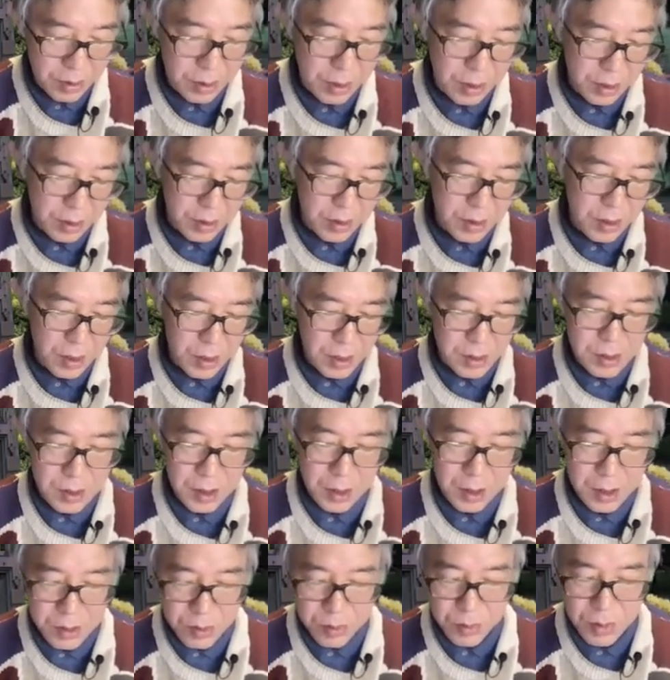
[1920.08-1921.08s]
like this,
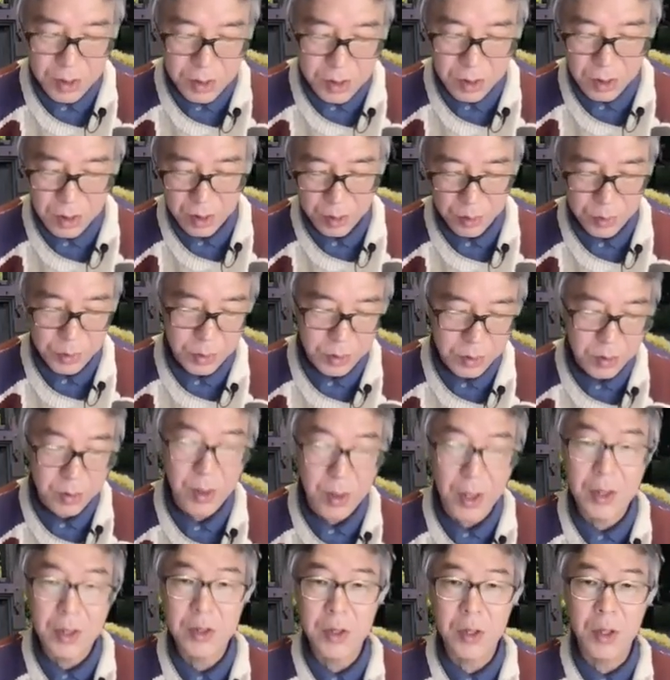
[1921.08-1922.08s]
it's reasonable
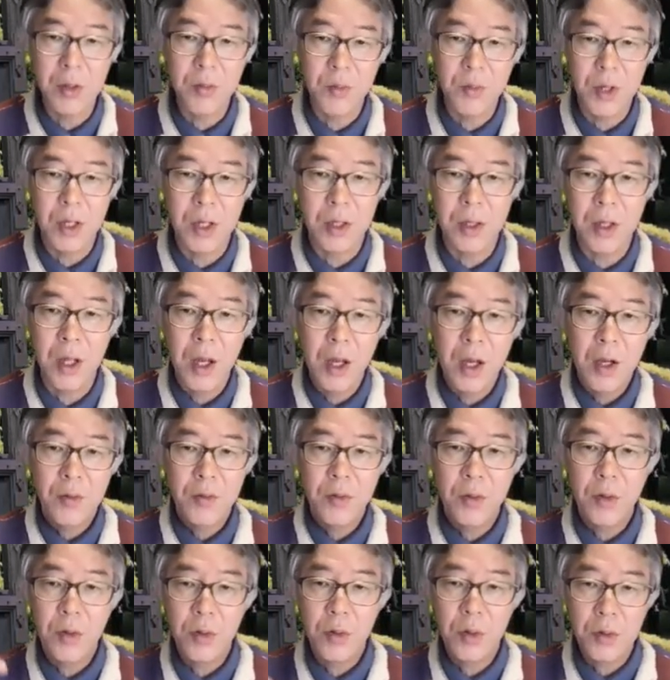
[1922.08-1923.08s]
to assume that
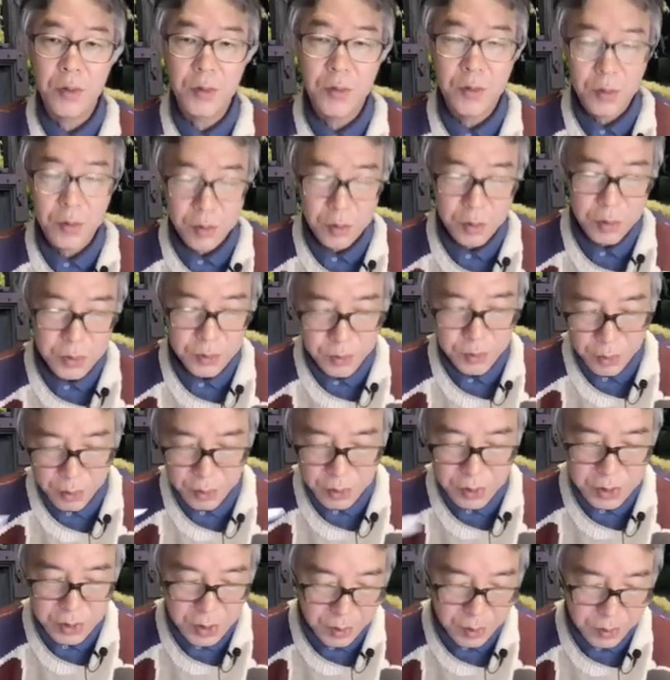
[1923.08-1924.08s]
for
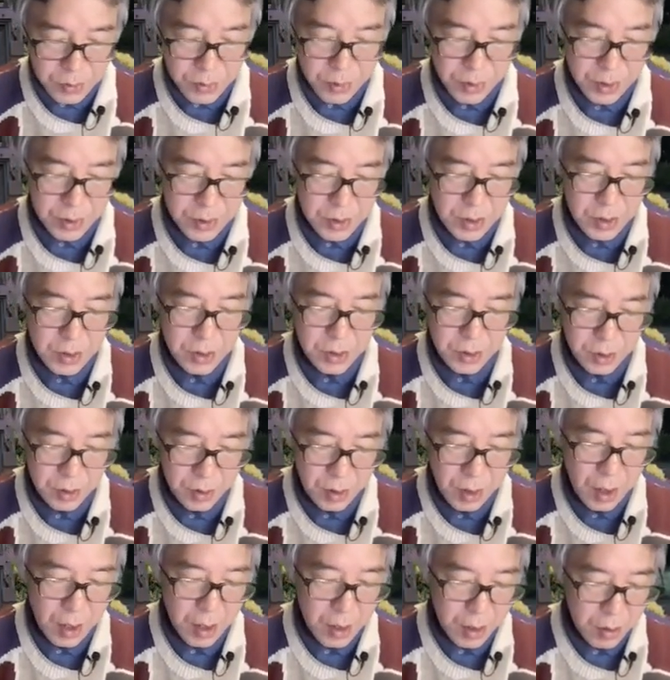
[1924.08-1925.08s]
some transition,
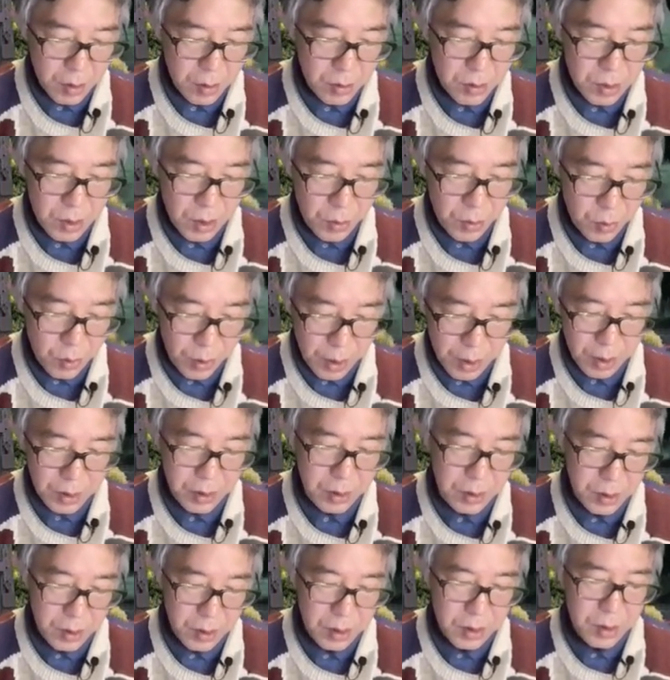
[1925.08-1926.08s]
only
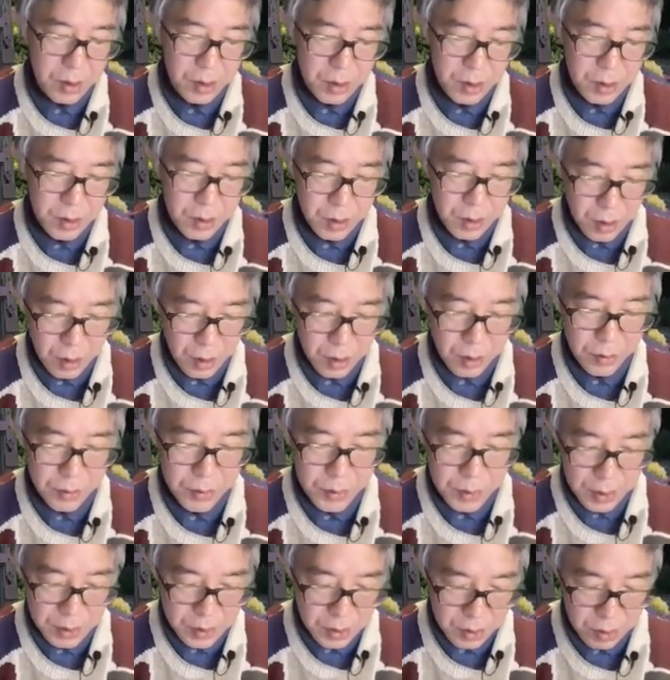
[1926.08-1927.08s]
one of
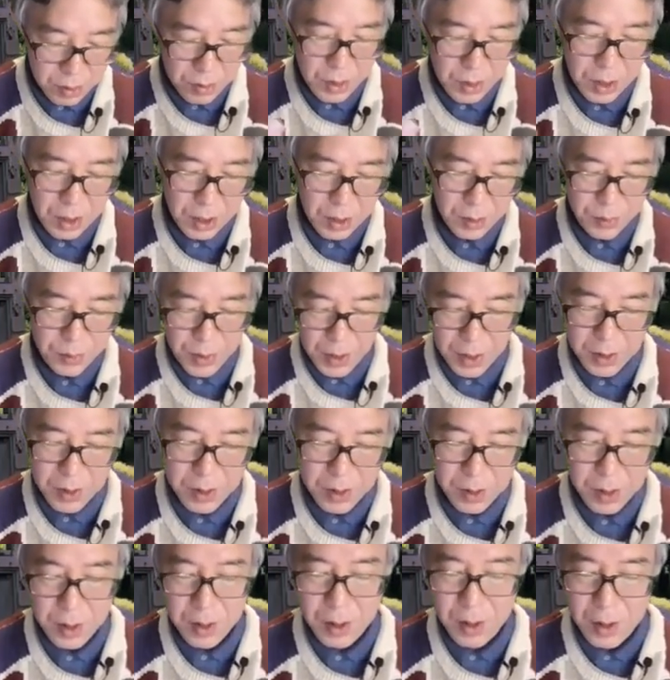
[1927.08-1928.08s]
the 2 heat paths
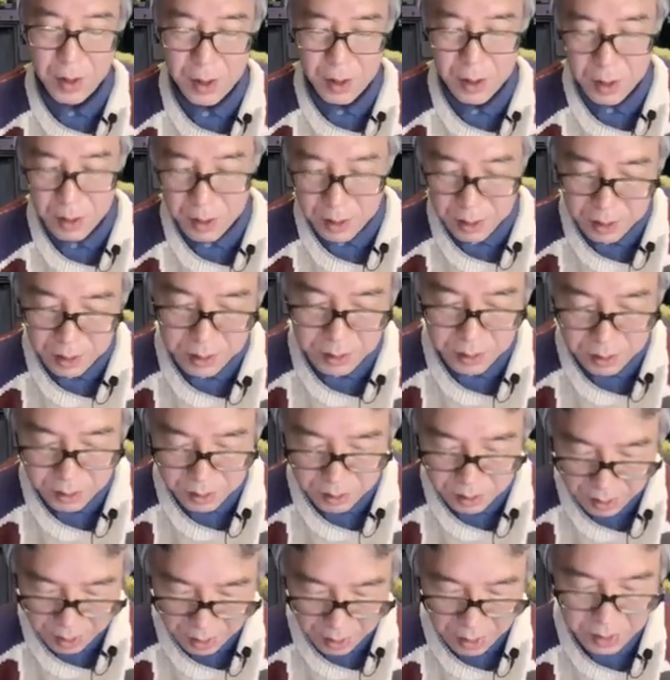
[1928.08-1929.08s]

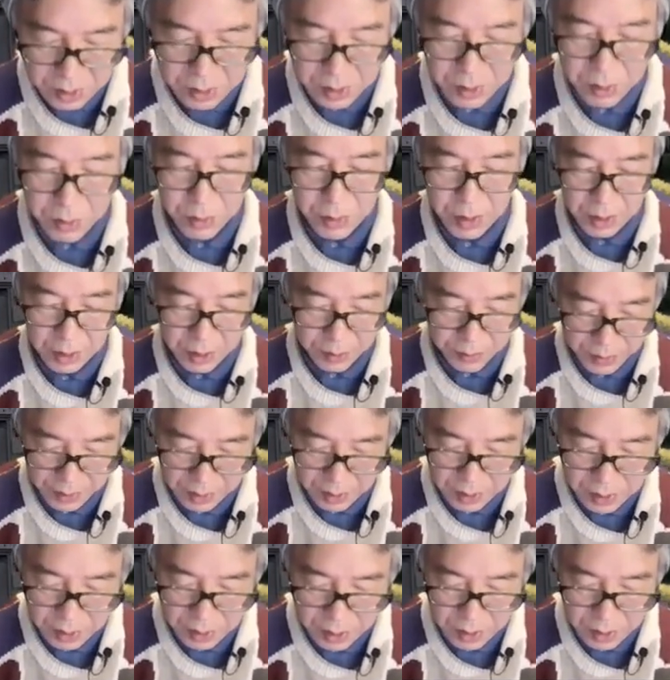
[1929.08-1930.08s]
is relevant.